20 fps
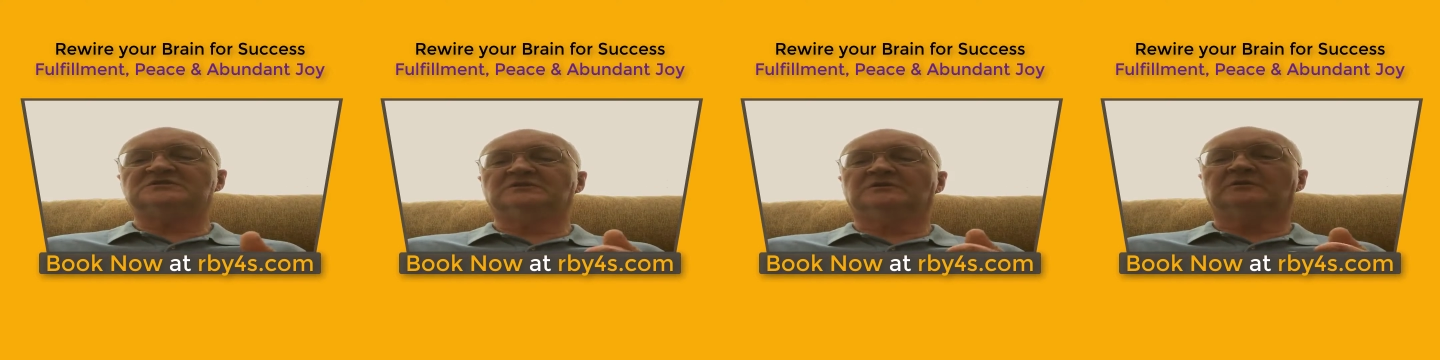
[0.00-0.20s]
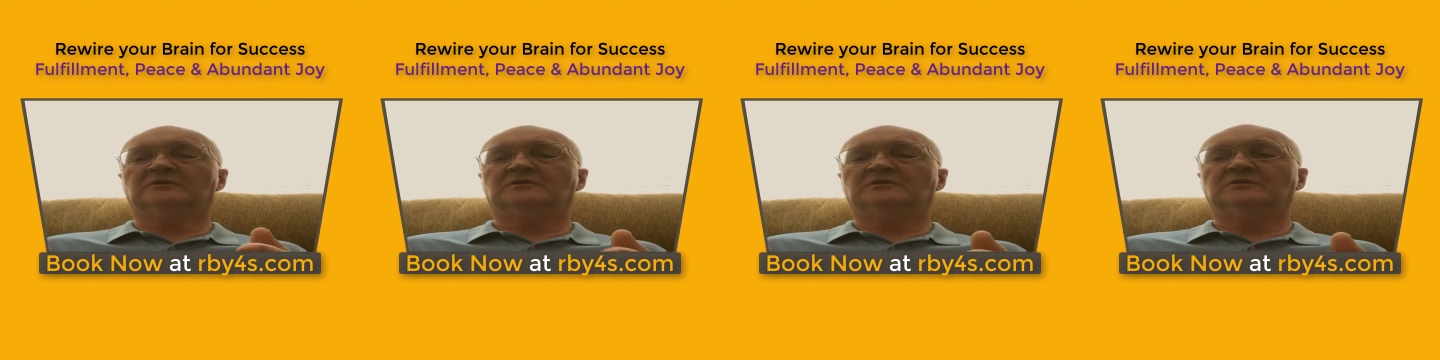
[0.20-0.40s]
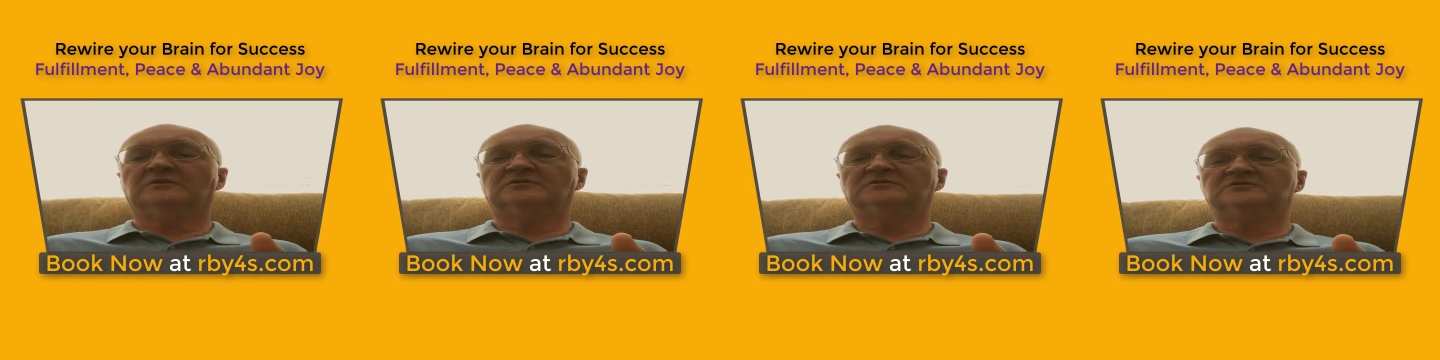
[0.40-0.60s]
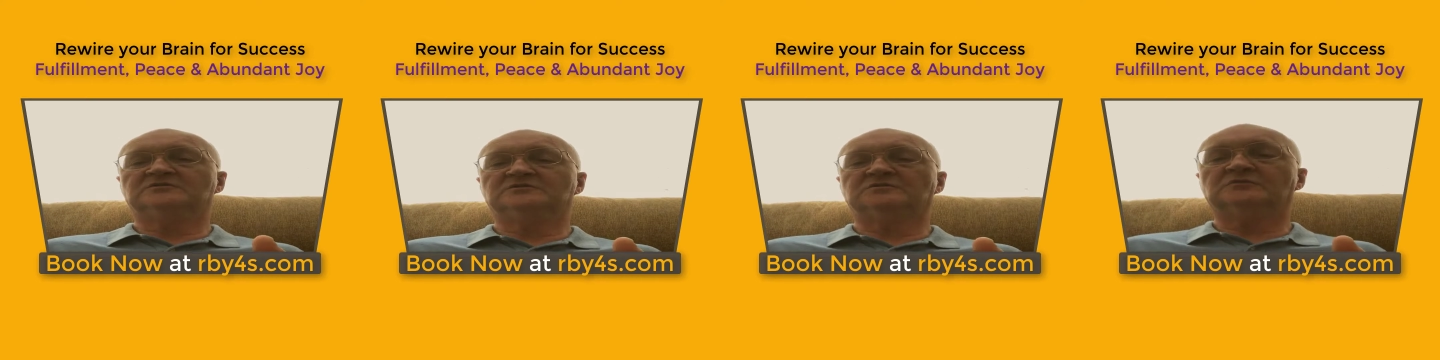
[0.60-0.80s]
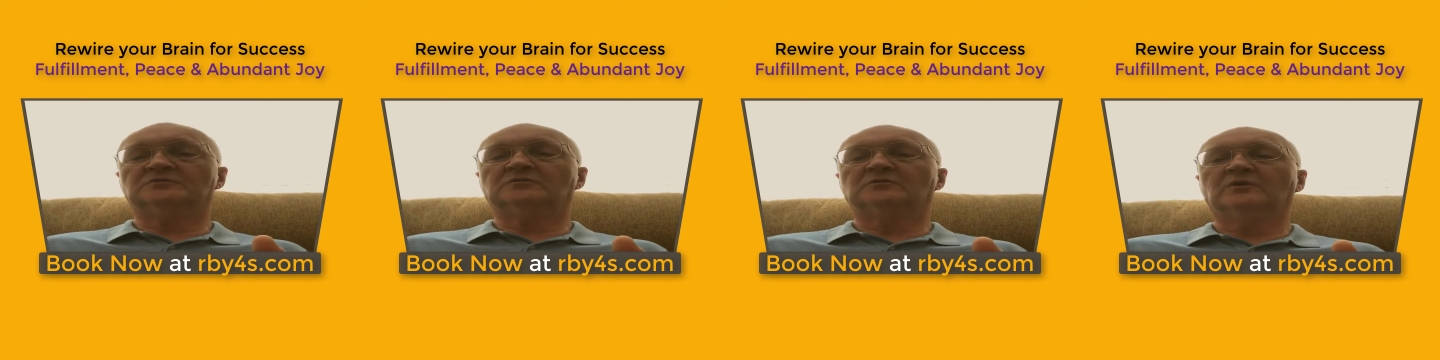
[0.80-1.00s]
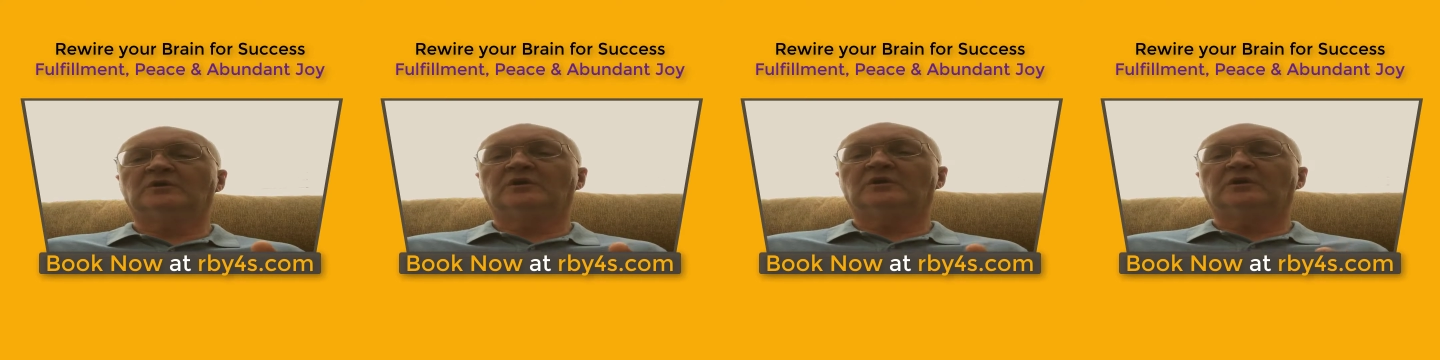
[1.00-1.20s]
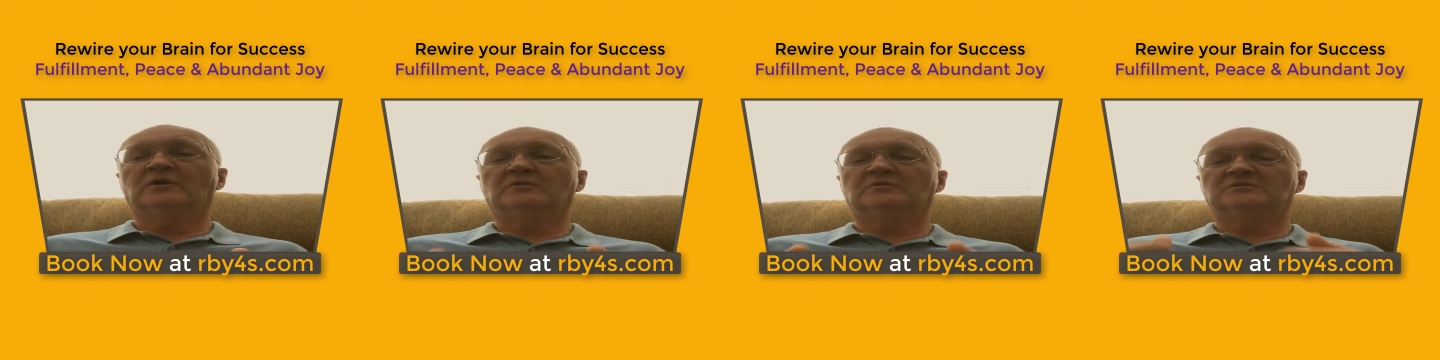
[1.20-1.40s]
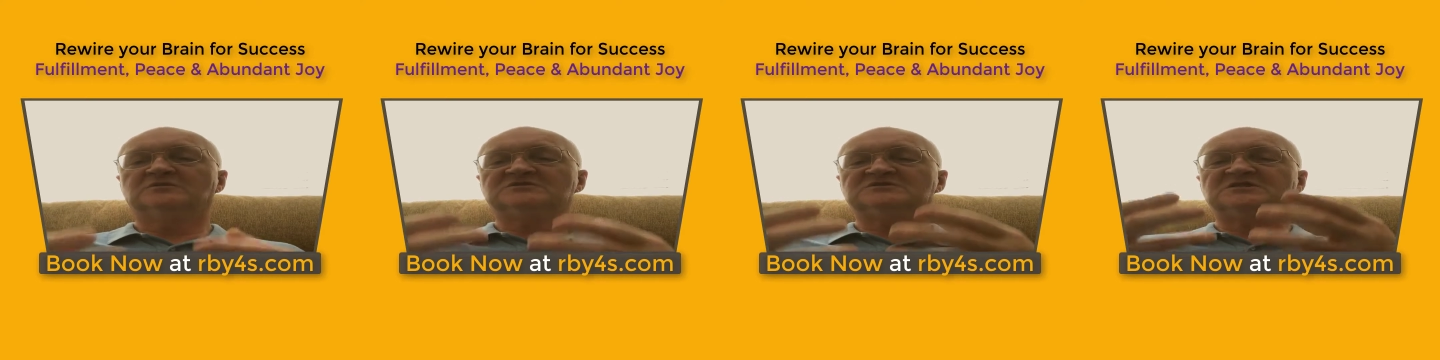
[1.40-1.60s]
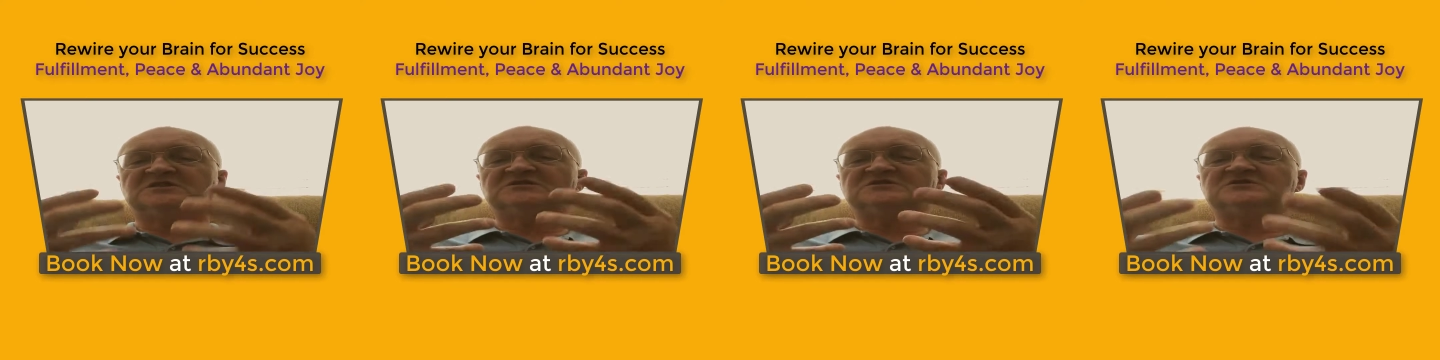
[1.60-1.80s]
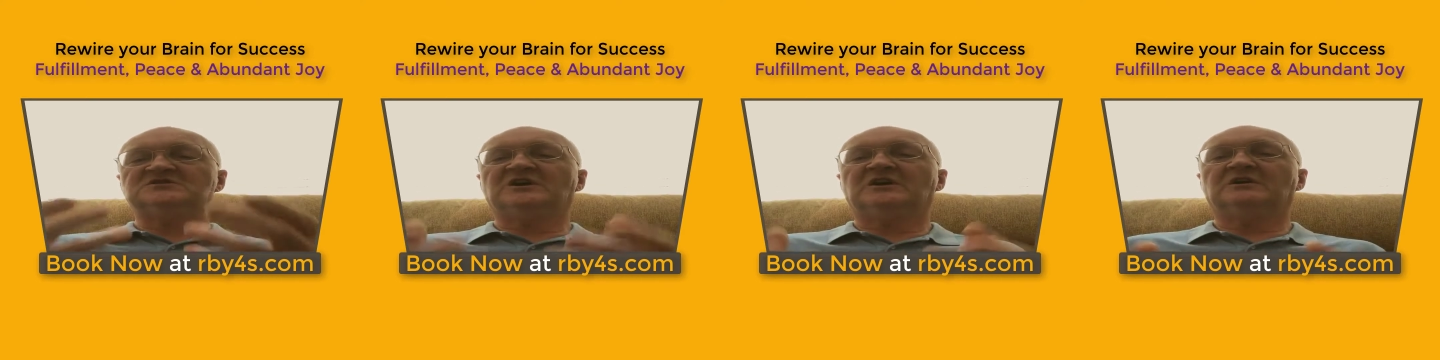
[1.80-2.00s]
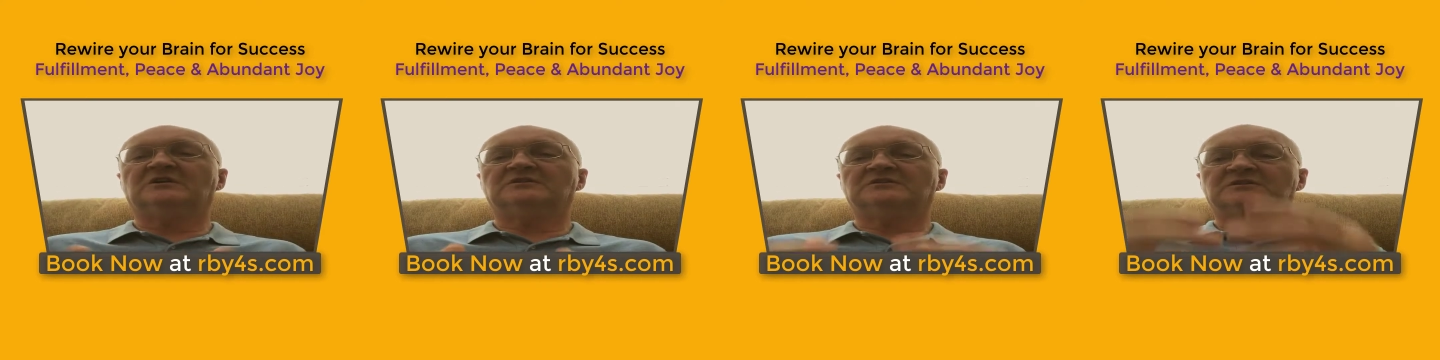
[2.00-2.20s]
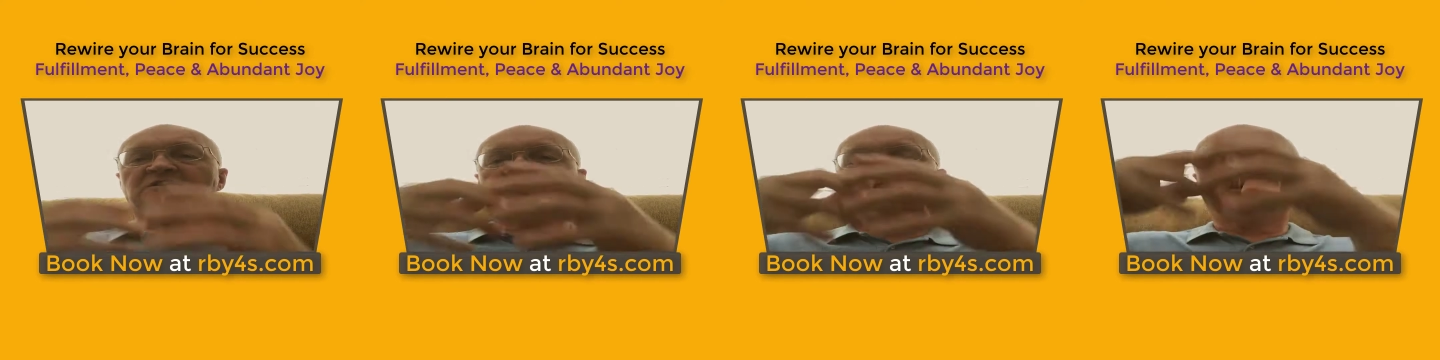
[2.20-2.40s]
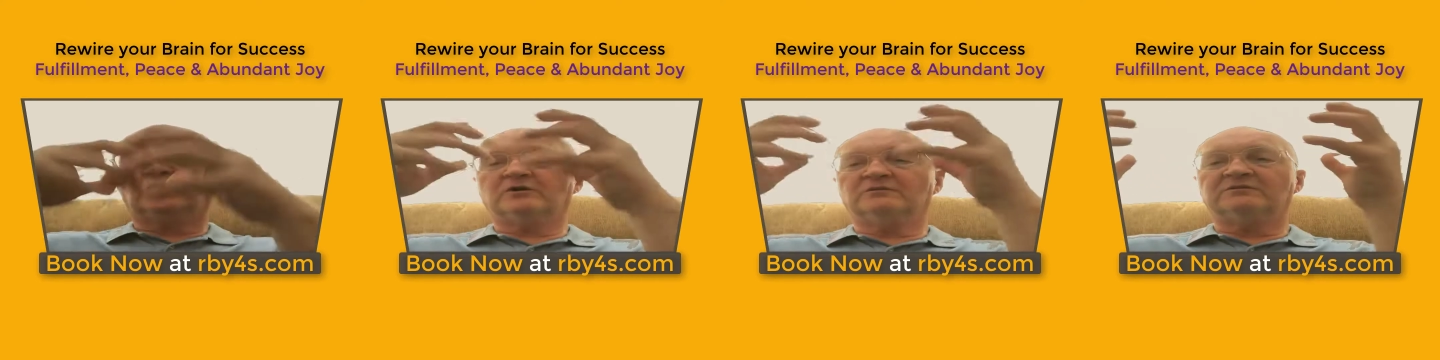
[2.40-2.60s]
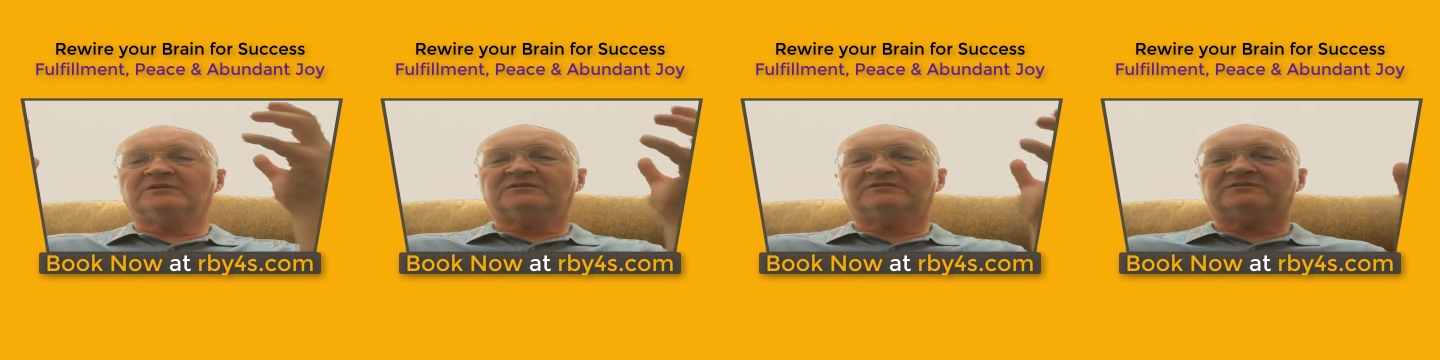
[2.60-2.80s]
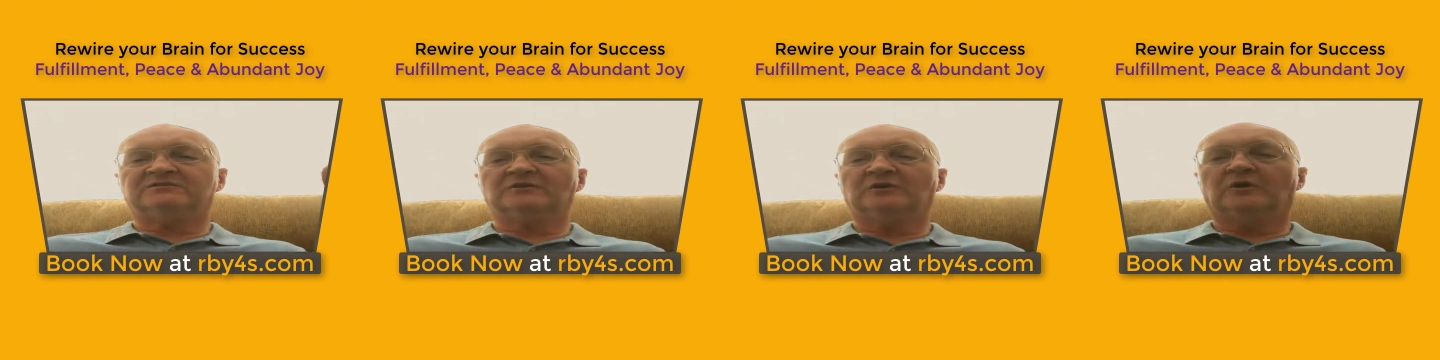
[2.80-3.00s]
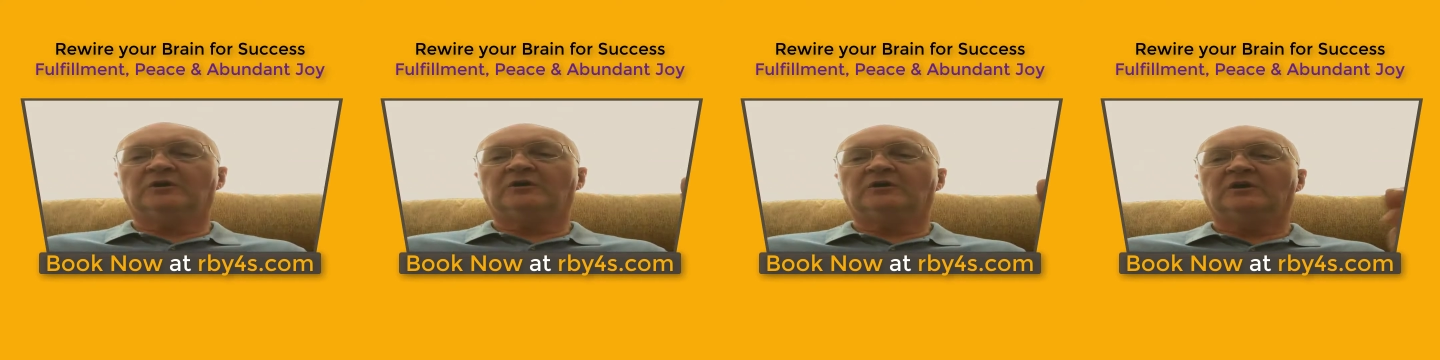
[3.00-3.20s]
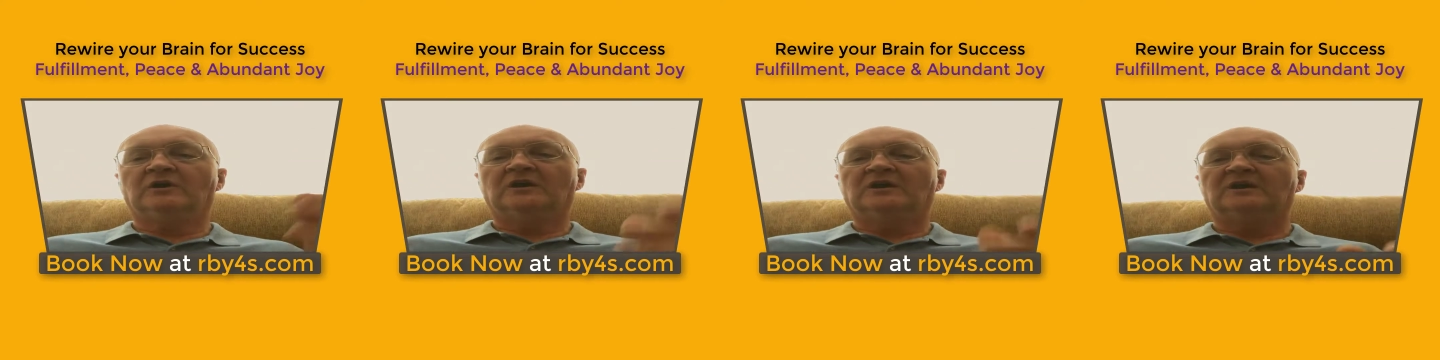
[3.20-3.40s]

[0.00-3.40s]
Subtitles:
to do was to share the overflow